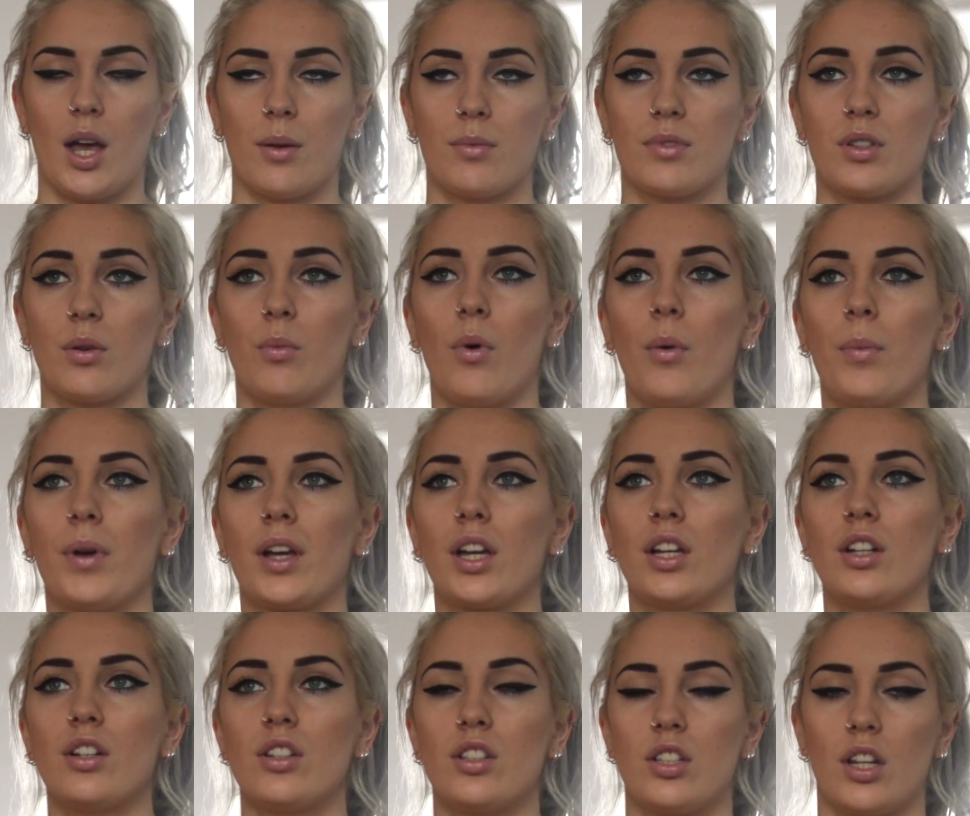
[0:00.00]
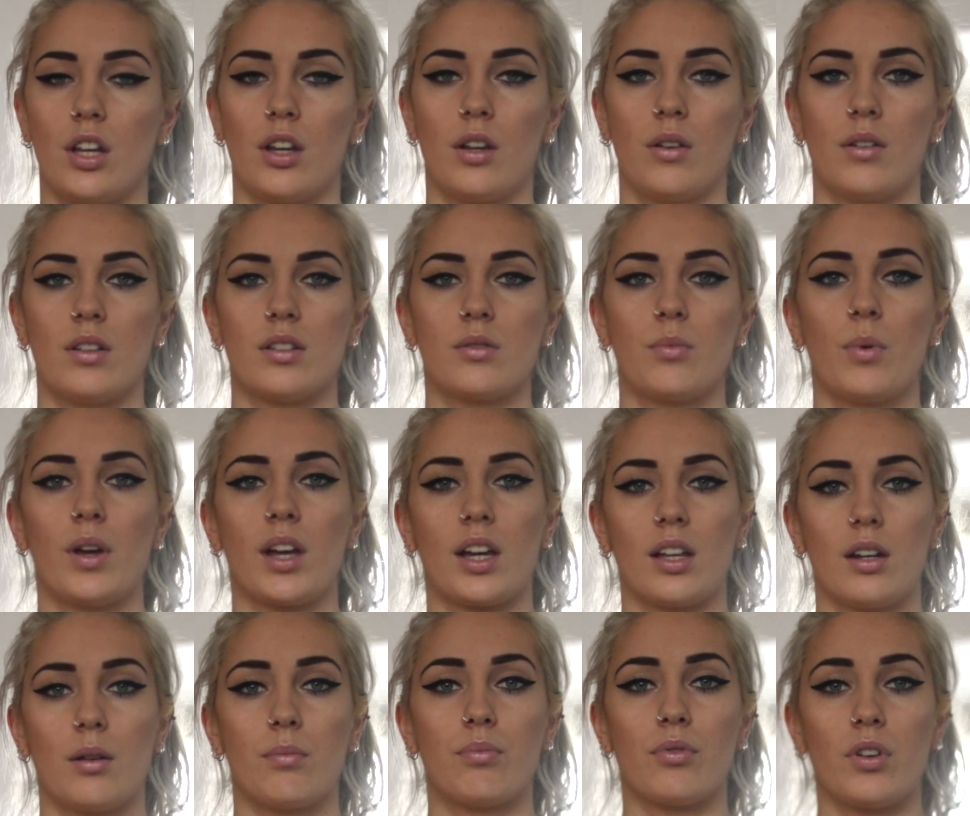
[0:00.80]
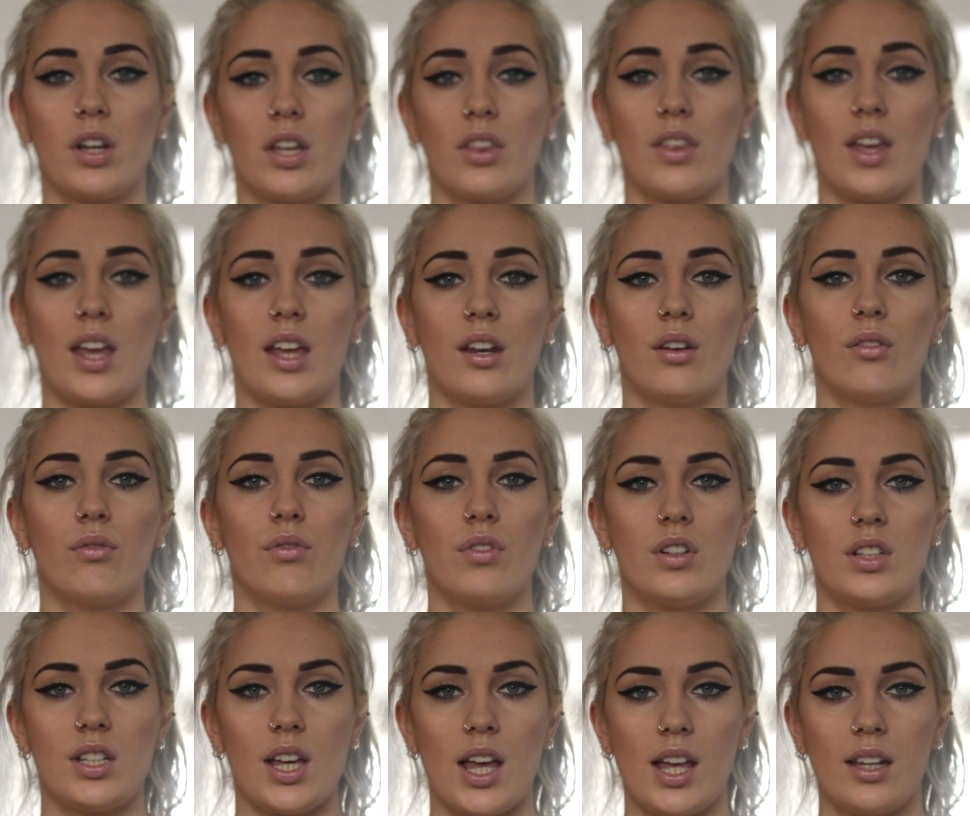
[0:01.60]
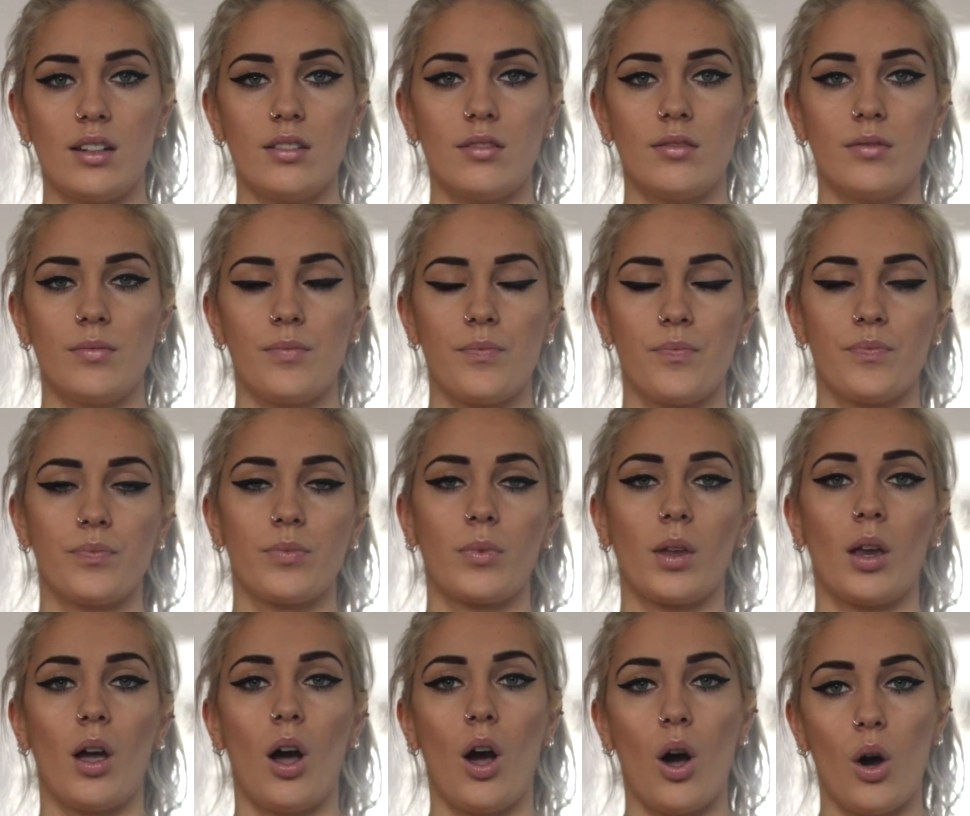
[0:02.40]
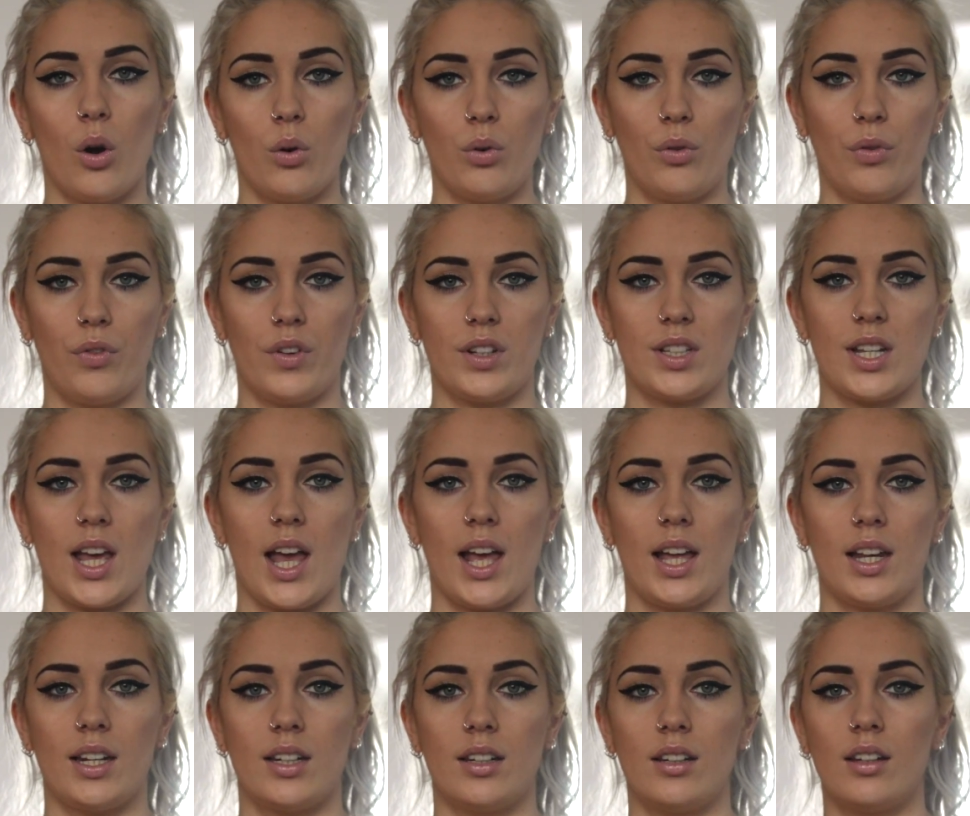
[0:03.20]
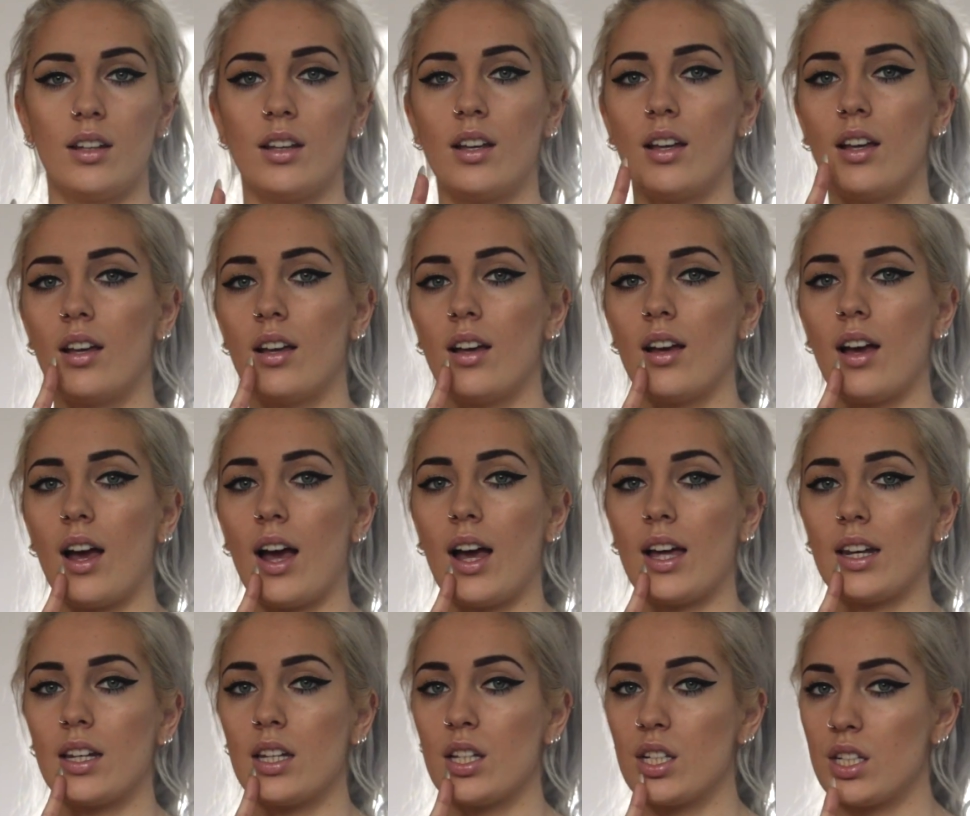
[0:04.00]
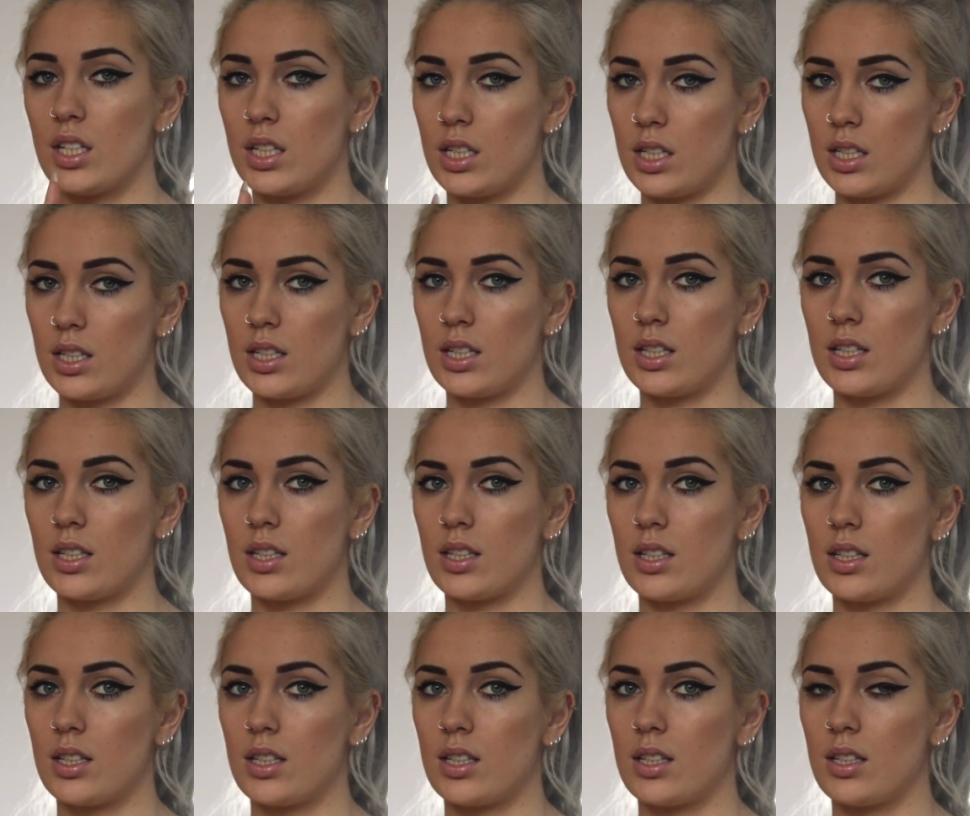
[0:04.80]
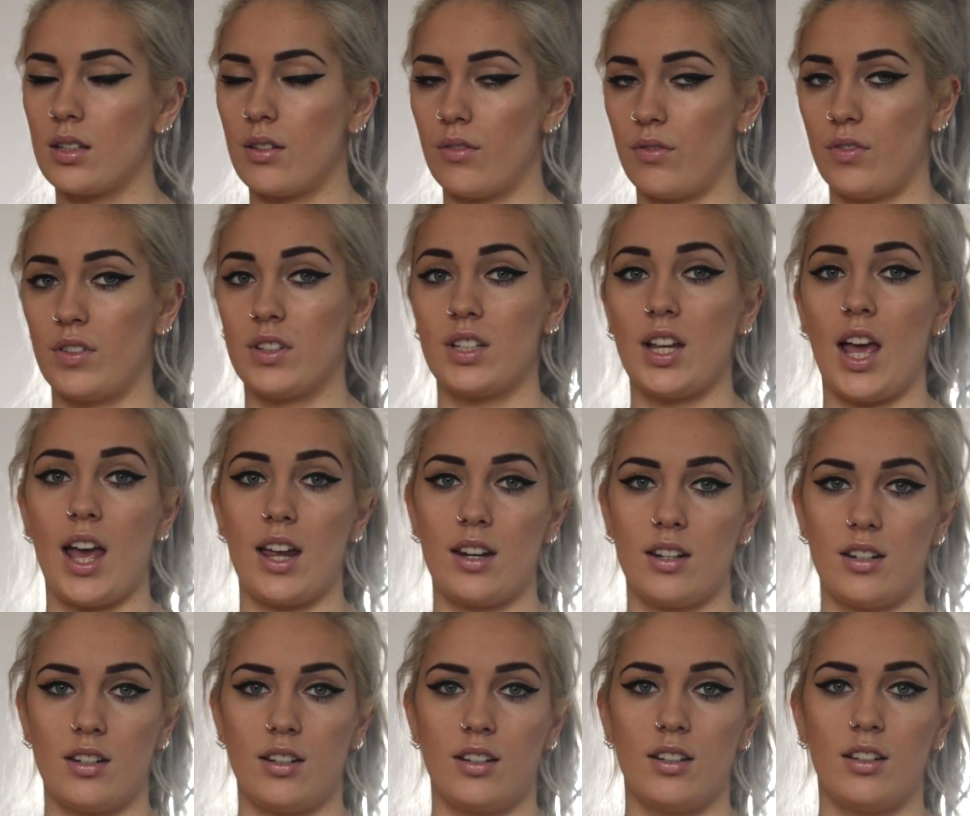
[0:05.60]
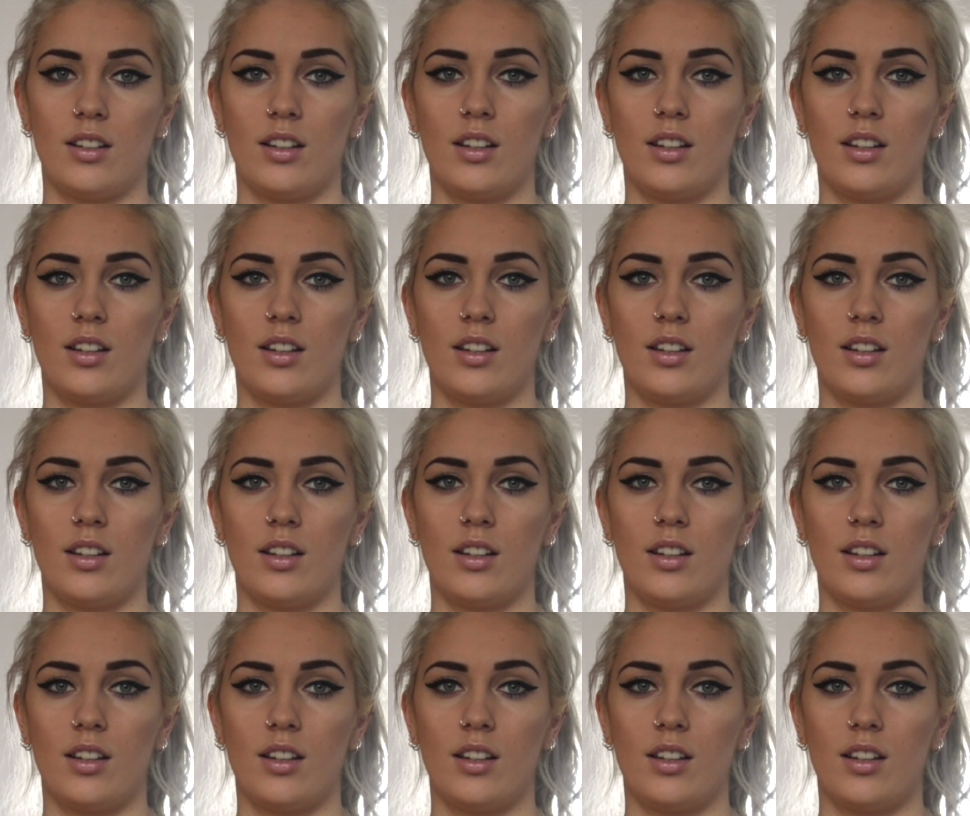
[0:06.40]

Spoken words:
So what we're going to do is we're going to breathe in for 10, hold for 10, and s for 10.